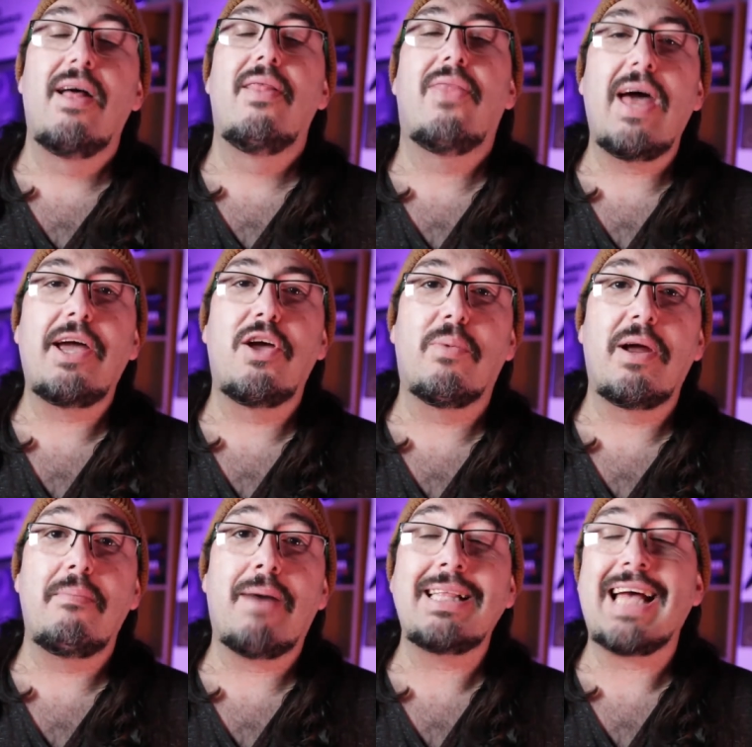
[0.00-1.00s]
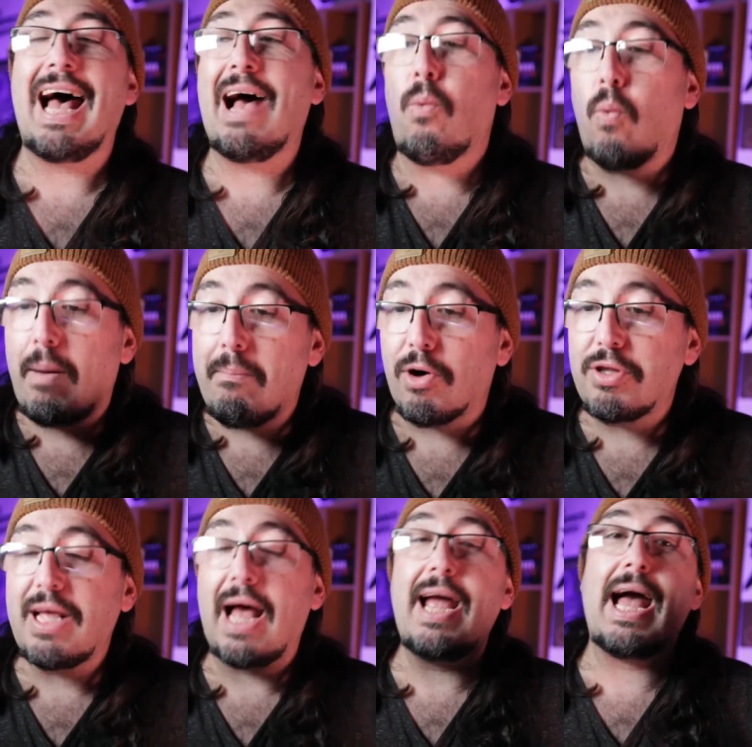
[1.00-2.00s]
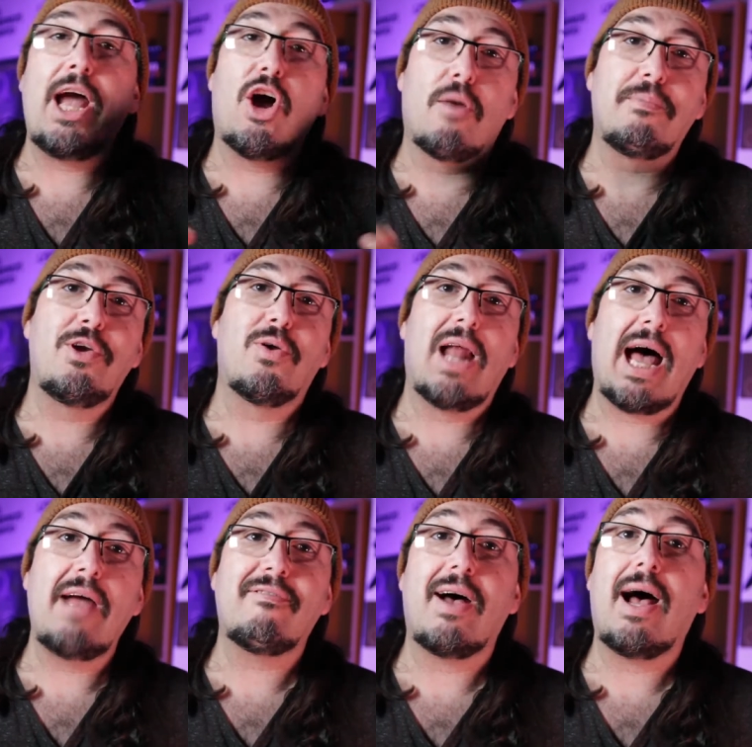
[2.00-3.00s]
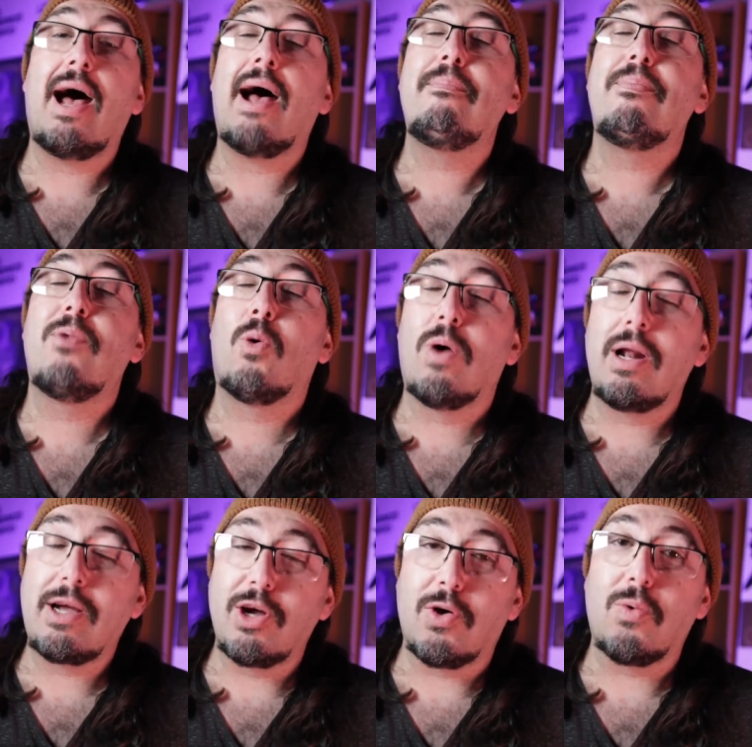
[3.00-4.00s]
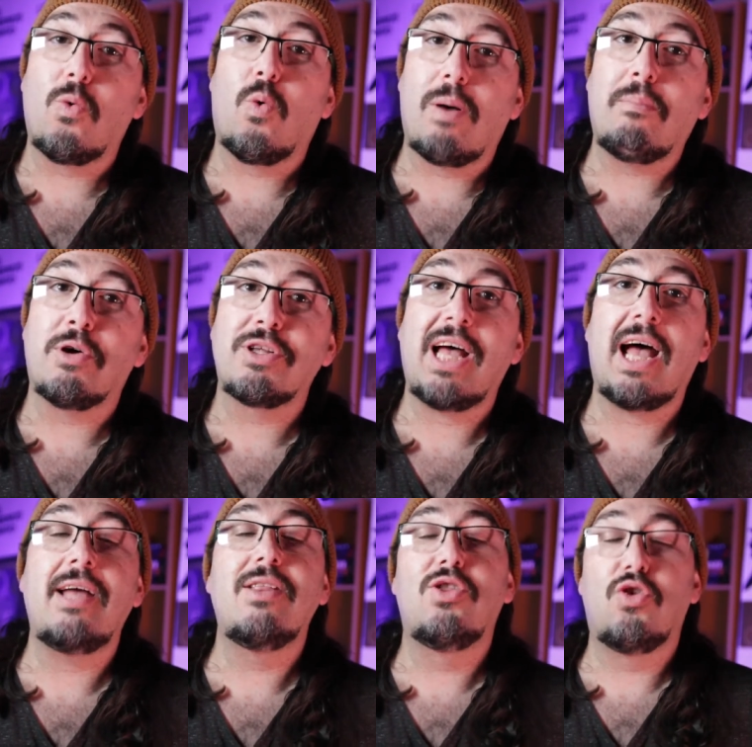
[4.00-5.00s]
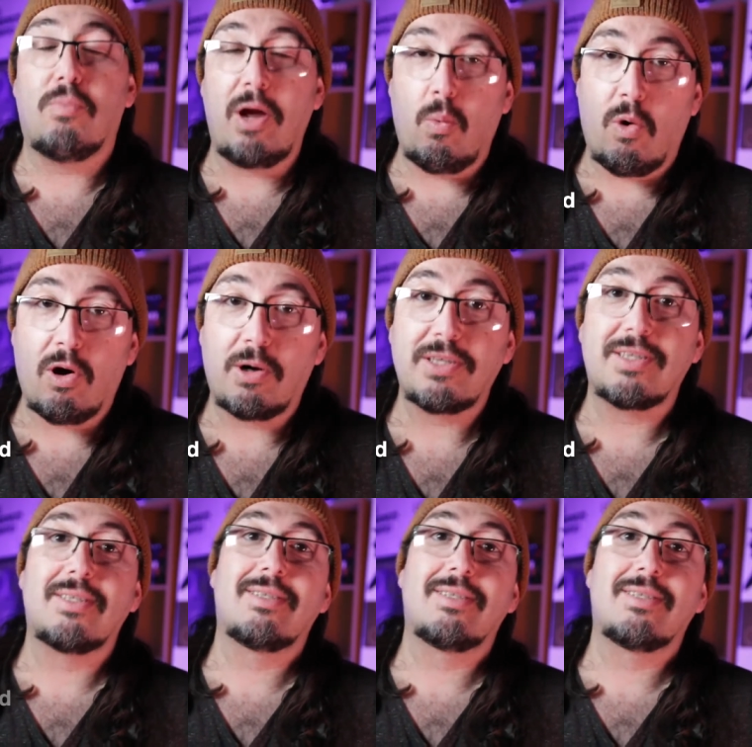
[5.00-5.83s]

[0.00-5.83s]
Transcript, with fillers: Thank you very much. And one more time, I hope you like and welcome one more time to my world.